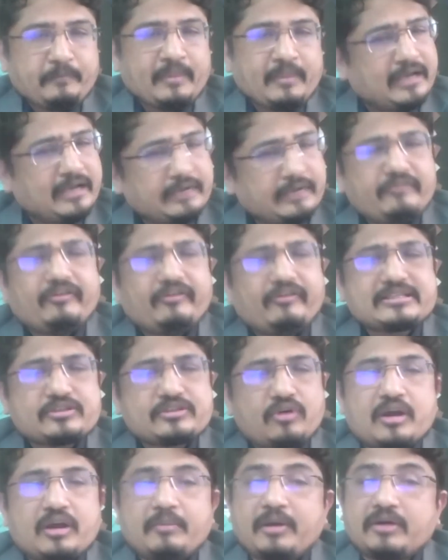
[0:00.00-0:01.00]
Let me first
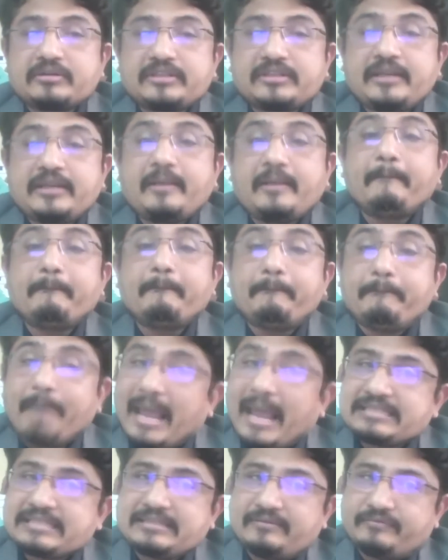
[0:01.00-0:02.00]
talk about the
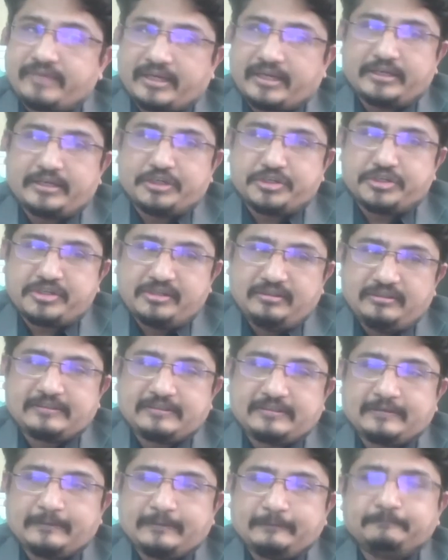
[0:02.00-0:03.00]
passive
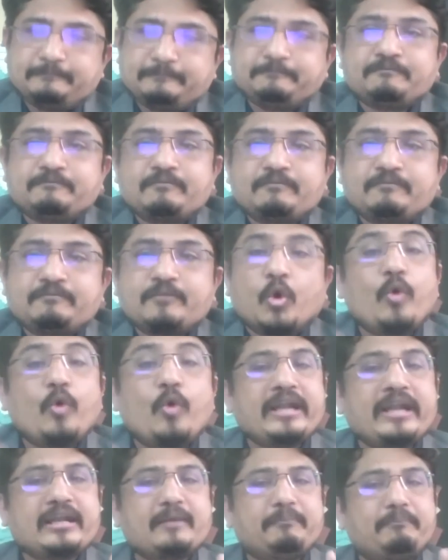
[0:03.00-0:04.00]
technicians.
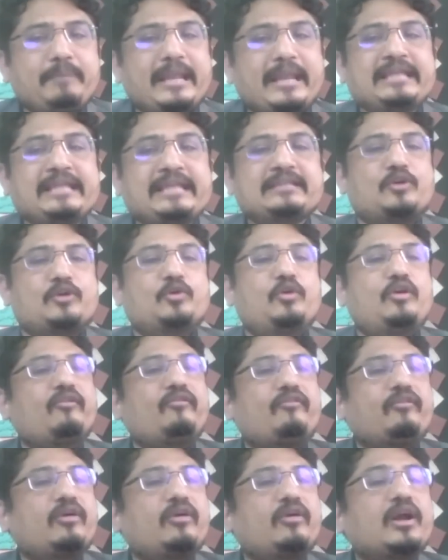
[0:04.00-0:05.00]
who end up playing the role
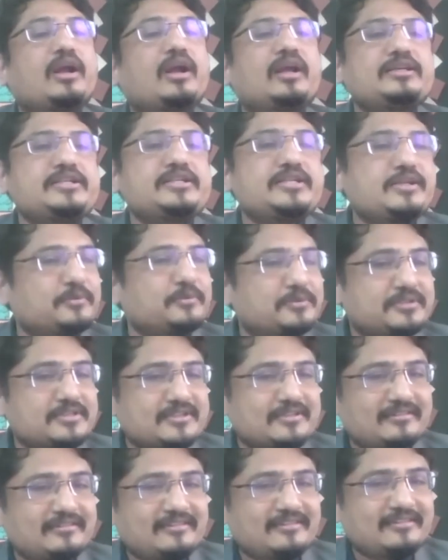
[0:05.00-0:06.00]
of conduit.